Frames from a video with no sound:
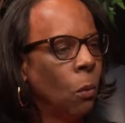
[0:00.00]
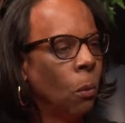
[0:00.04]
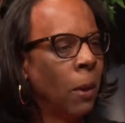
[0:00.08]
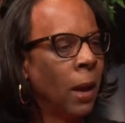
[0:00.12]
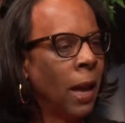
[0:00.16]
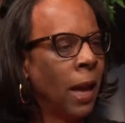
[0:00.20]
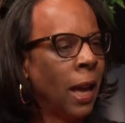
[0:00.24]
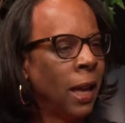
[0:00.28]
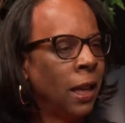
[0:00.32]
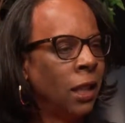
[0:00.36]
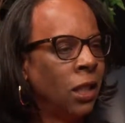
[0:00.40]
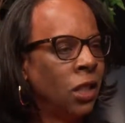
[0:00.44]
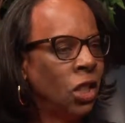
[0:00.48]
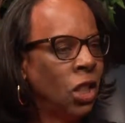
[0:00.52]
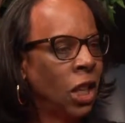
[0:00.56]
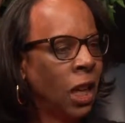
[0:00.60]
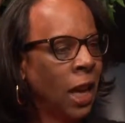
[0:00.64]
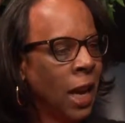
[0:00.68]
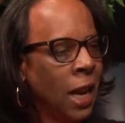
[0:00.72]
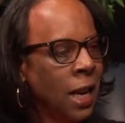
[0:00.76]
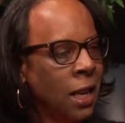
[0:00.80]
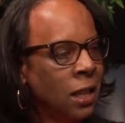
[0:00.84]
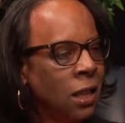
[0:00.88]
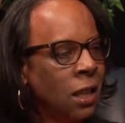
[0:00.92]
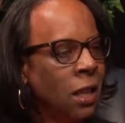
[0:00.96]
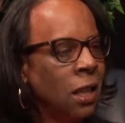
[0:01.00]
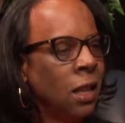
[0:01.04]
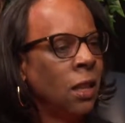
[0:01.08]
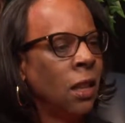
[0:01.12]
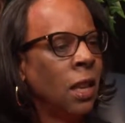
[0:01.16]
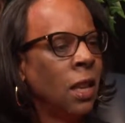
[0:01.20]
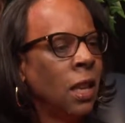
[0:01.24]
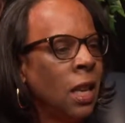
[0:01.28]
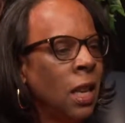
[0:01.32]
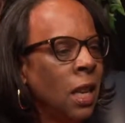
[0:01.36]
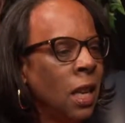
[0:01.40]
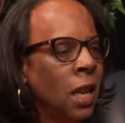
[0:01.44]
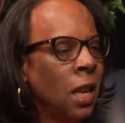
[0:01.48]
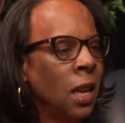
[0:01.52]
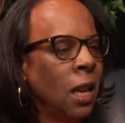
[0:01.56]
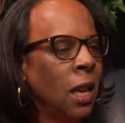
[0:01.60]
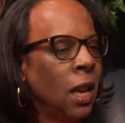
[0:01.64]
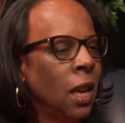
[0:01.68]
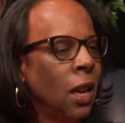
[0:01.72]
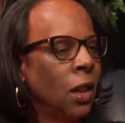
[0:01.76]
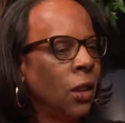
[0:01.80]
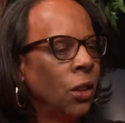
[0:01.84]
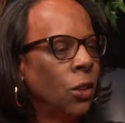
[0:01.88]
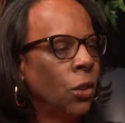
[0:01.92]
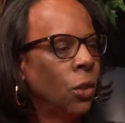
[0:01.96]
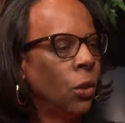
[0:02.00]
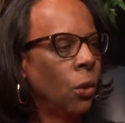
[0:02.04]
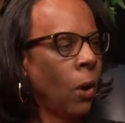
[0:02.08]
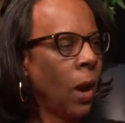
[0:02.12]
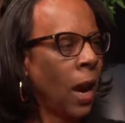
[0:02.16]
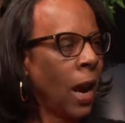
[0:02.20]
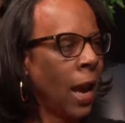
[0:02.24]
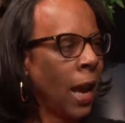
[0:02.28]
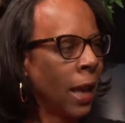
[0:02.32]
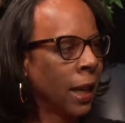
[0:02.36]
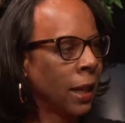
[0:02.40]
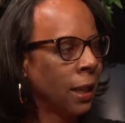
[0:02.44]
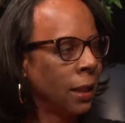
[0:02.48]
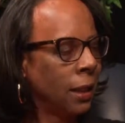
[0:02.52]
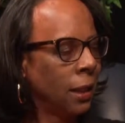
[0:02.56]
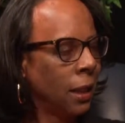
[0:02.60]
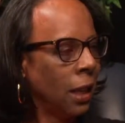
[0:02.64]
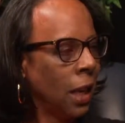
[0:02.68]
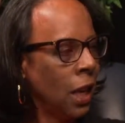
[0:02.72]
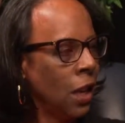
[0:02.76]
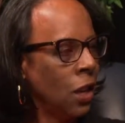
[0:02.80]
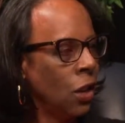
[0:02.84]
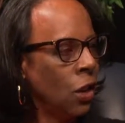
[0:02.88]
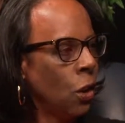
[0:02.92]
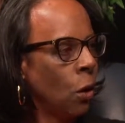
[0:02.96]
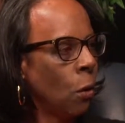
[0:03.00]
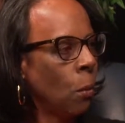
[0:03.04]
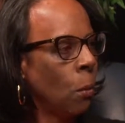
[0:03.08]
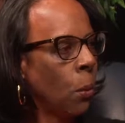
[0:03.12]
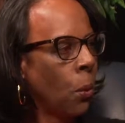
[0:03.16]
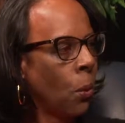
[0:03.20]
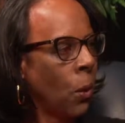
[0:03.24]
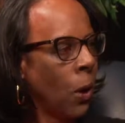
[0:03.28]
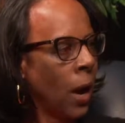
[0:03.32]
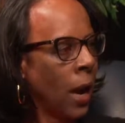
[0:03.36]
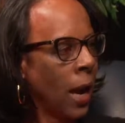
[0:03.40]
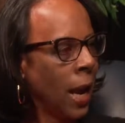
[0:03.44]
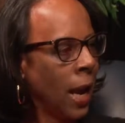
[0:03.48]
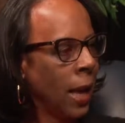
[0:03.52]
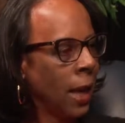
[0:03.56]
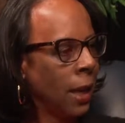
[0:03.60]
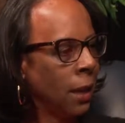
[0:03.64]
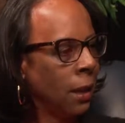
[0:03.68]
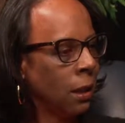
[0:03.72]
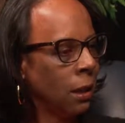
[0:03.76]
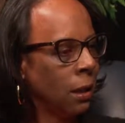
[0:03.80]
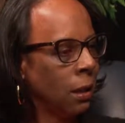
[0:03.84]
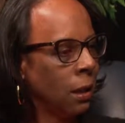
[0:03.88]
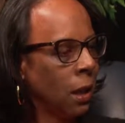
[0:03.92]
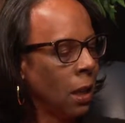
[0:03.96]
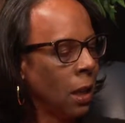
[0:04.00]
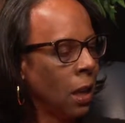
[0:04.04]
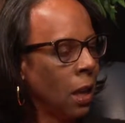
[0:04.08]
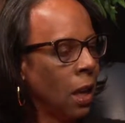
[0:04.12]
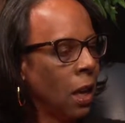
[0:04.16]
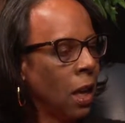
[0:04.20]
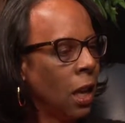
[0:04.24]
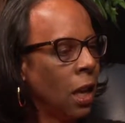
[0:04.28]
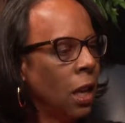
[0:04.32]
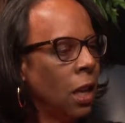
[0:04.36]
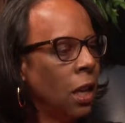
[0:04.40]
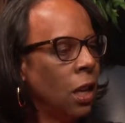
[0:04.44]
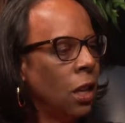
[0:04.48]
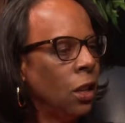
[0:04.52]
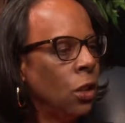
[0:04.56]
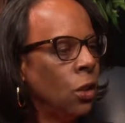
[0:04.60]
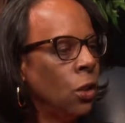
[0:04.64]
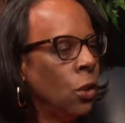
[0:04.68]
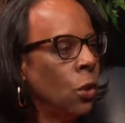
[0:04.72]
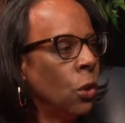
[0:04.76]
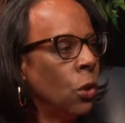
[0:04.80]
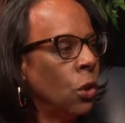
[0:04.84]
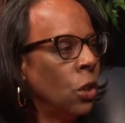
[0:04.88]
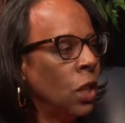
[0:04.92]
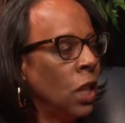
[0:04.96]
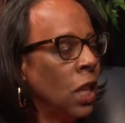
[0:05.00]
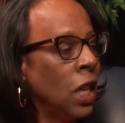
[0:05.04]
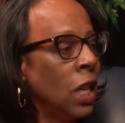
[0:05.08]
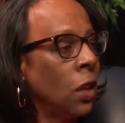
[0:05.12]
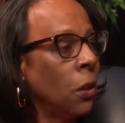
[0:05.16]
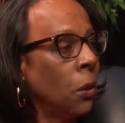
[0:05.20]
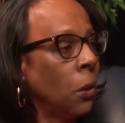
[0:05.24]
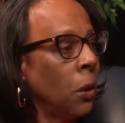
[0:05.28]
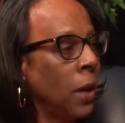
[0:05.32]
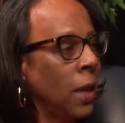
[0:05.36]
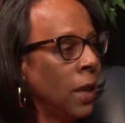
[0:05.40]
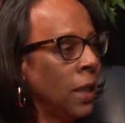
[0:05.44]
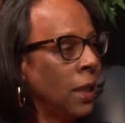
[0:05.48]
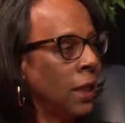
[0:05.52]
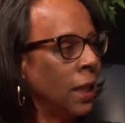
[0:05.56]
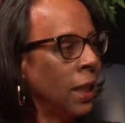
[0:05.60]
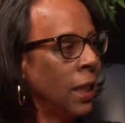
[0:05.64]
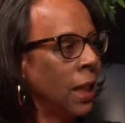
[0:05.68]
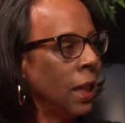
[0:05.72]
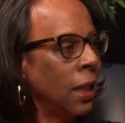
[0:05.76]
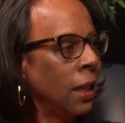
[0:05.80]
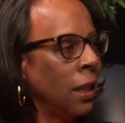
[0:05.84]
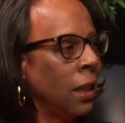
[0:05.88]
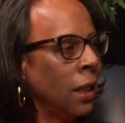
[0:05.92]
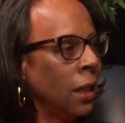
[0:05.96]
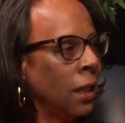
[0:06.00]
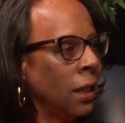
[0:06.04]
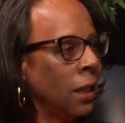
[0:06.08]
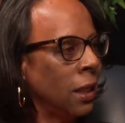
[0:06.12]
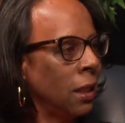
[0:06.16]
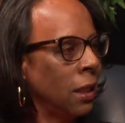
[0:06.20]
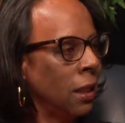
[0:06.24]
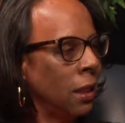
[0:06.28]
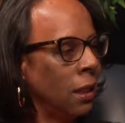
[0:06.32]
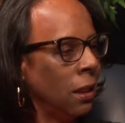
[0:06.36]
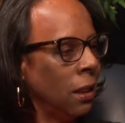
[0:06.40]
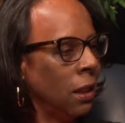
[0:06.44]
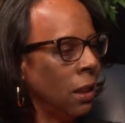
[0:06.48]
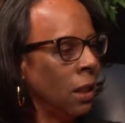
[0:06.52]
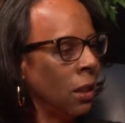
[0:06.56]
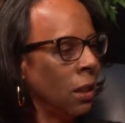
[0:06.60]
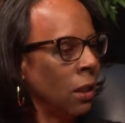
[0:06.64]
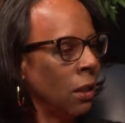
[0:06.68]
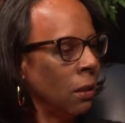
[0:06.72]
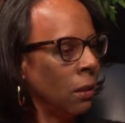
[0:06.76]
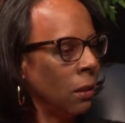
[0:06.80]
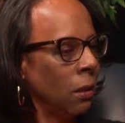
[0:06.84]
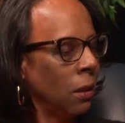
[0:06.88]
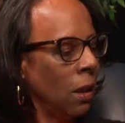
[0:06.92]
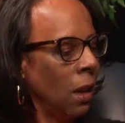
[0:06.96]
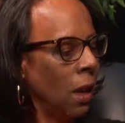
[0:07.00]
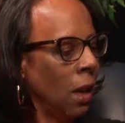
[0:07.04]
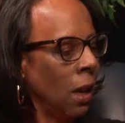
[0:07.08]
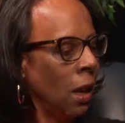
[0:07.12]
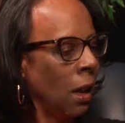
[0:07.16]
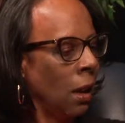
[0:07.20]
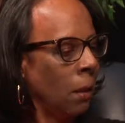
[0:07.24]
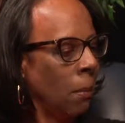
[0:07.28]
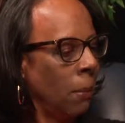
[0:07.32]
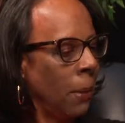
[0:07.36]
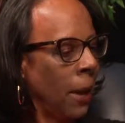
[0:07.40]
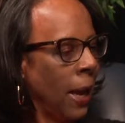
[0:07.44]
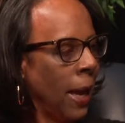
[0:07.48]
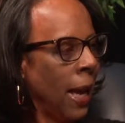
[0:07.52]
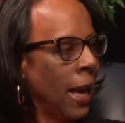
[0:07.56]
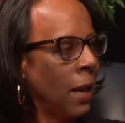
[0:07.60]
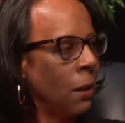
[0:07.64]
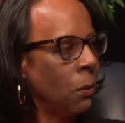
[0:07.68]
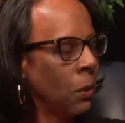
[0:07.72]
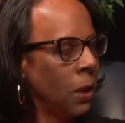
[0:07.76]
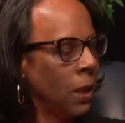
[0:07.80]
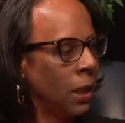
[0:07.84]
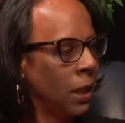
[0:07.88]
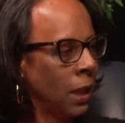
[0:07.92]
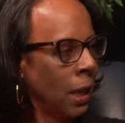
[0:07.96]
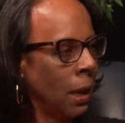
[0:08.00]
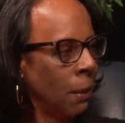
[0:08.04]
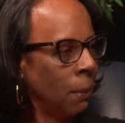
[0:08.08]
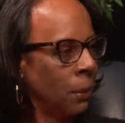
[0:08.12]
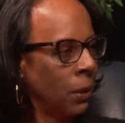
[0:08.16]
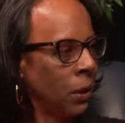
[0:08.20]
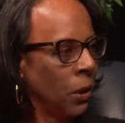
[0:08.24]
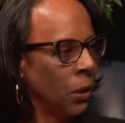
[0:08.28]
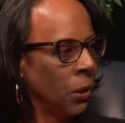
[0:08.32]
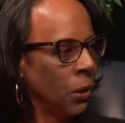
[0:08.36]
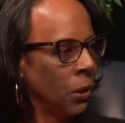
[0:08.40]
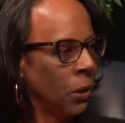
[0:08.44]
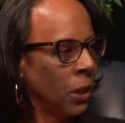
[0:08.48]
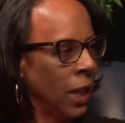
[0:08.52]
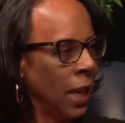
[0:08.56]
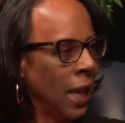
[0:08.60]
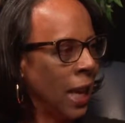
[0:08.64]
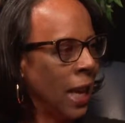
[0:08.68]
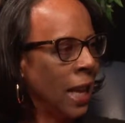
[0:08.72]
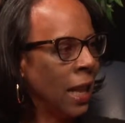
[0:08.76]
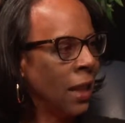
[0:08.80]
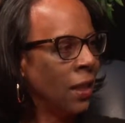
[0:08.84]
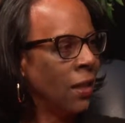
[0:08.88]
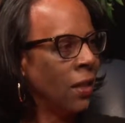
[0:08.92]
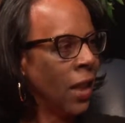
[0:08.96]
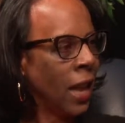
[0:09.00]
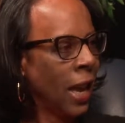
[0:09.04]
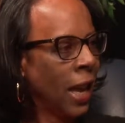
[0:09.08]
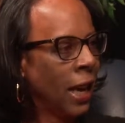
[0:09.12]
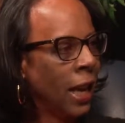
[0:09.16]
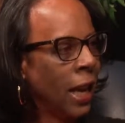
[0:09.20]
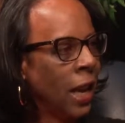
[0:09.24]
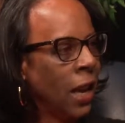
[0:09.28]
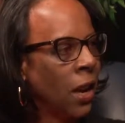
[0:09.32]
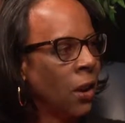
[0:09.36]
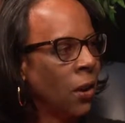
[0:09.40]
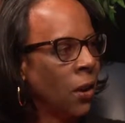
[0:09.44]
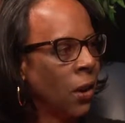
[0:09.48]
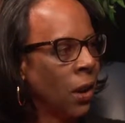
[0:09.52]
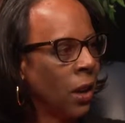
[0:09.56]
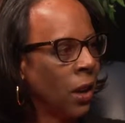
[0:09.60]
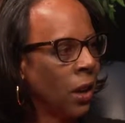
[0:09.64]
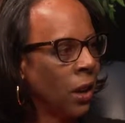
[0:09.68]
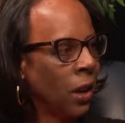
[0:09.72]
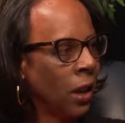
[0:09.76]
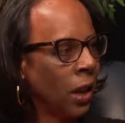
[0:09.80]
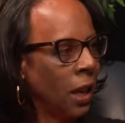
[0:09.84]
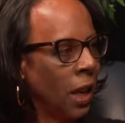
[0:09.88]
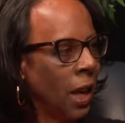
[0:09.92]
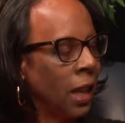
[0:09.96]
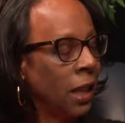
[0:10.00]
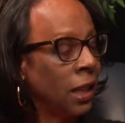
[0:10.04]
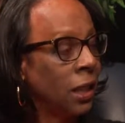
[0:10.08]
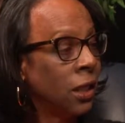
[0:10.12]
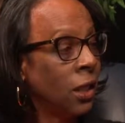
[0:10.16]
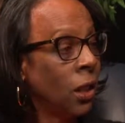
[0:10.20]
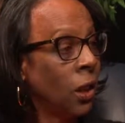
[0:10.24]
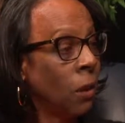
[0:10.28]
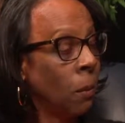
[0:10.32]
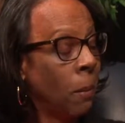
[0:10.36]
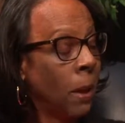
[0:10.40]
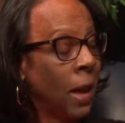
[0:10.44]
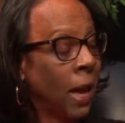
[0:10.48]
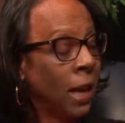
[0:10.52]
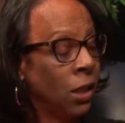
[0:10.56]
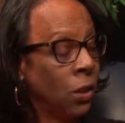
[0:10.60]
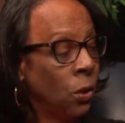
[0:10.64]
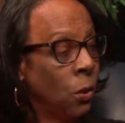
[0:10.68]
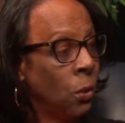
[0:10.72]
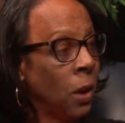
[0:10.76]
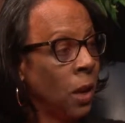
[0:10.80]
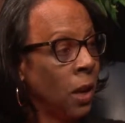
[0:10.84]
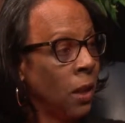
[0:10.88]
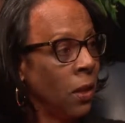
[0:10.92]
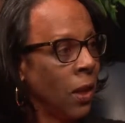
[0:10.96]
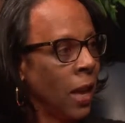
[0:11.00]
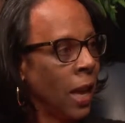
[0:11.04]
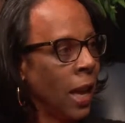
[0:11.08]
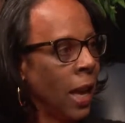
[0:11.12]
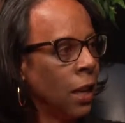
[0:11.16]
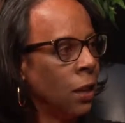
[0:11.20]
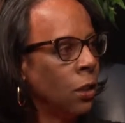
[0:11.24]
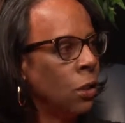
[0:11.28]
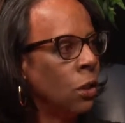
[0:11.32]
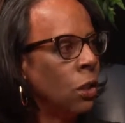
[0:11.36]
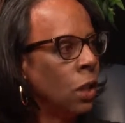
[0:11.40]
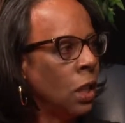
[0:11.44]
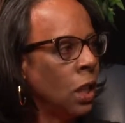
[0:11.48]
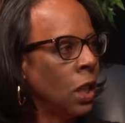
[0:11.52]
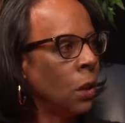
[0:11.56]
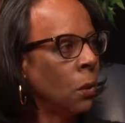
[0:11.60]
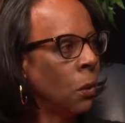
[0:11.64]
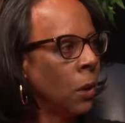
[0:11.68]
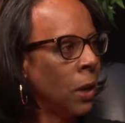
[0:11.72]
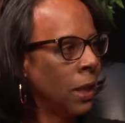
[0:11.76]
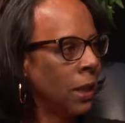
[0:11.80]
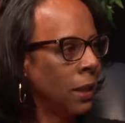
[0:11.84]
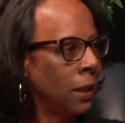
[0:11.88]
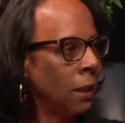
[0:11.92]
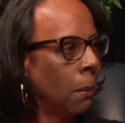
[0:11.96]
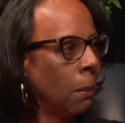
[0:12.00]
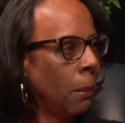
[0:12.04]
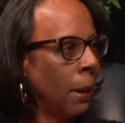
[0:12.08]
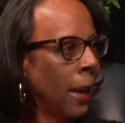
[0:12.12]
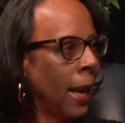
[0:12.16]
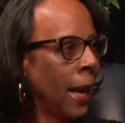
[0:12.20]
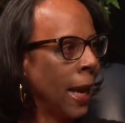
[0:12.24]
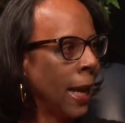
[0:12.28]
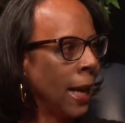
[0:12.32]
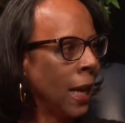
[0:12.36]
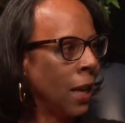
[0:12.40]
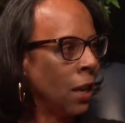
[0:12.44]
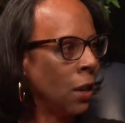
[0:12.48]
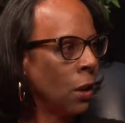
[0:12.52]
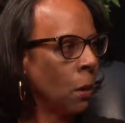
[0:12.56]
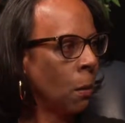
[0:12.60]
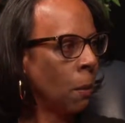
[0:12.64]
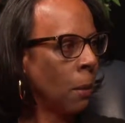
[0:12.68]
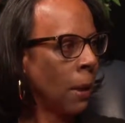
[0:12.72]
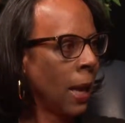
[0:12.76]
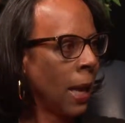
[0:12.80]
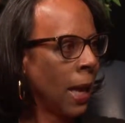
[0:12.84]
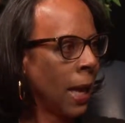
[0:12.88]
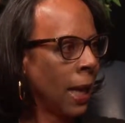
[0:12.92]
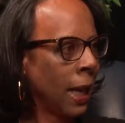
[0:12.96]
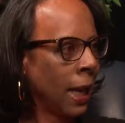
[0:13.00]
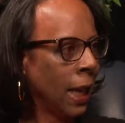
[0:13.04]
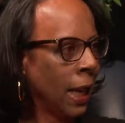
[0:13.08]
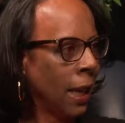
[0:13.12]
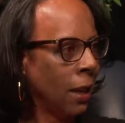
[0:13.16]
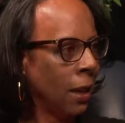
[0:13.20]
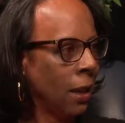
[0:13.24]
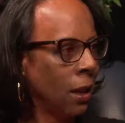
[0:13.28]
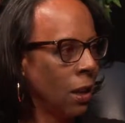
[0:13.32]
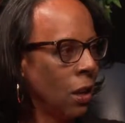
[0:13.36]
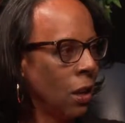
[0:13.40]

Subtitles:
By changing the tracts in your brain, you're decreasing the pain receptors in that area. And so by doing that, you decrease the pain in your body.